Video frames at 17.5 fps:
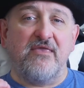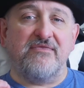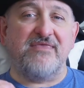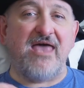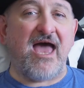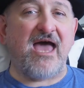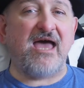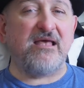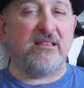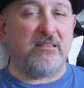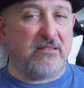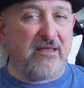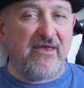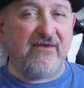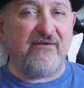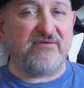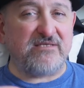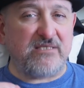that
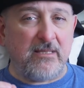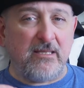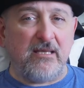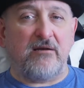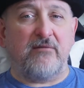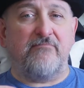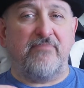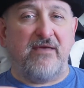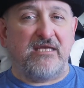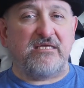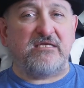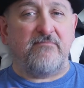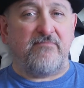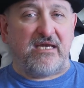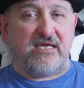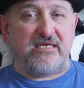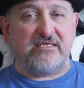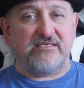leaves a little bit to
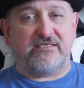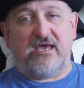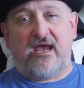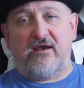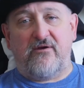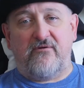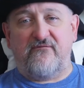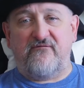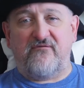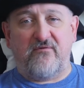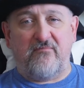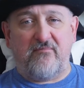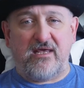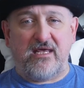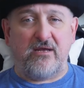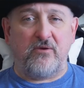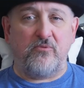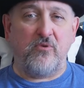be desired for
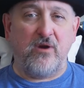me